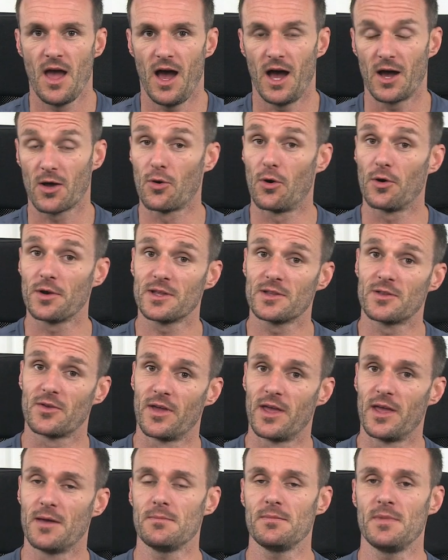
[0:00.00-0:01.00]
According to
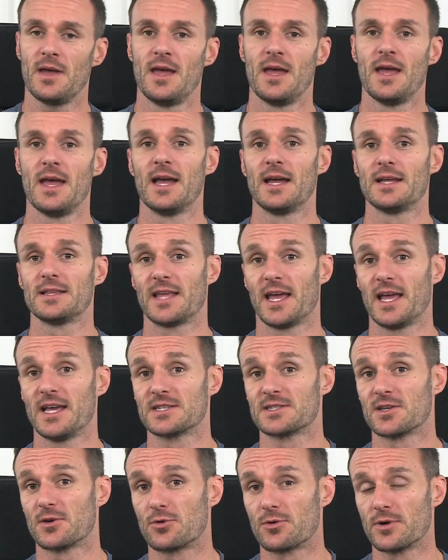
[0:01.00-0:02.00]
him, there
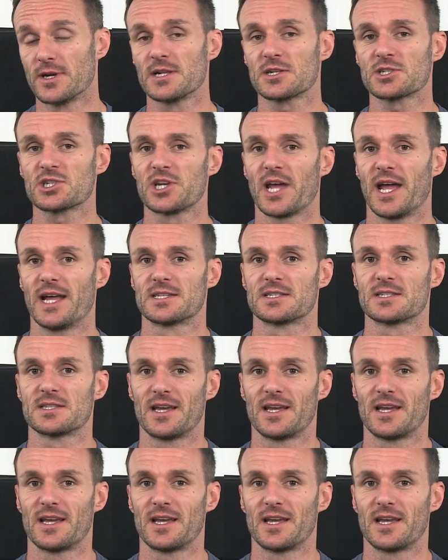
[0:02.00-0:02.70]
is a real chance